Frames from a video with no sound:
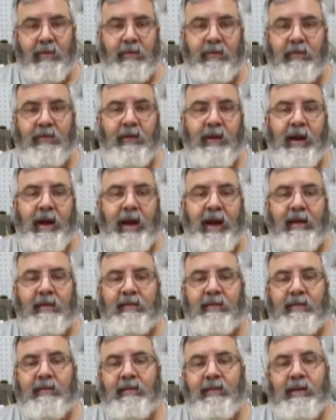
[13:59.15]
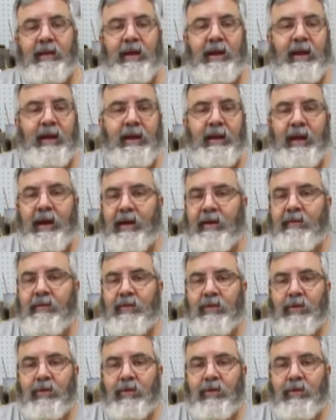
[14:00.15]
own flasks and that out of